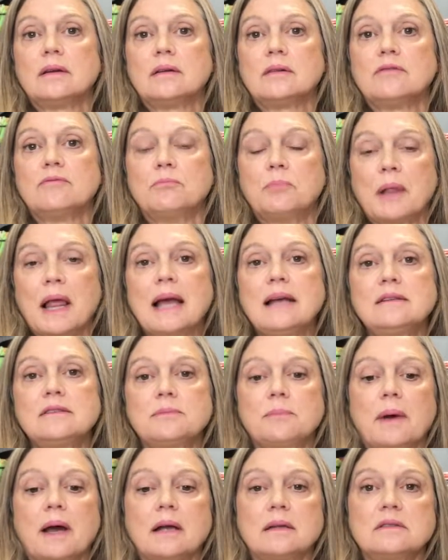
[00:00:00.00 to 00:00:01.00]
blind
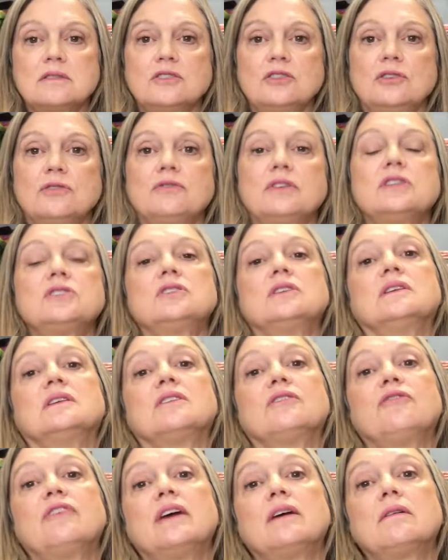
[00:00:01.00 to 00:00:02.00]
spots in your vision. It's
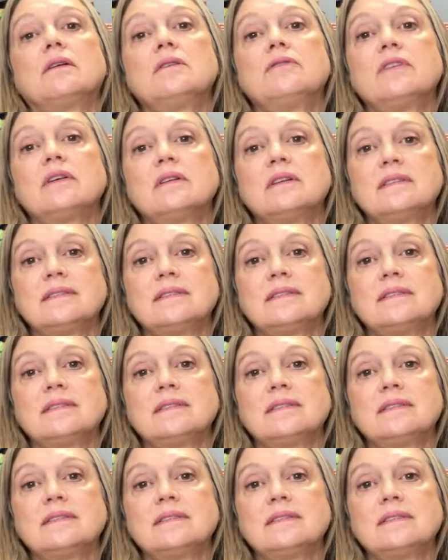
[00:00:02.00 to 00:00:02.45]
very, very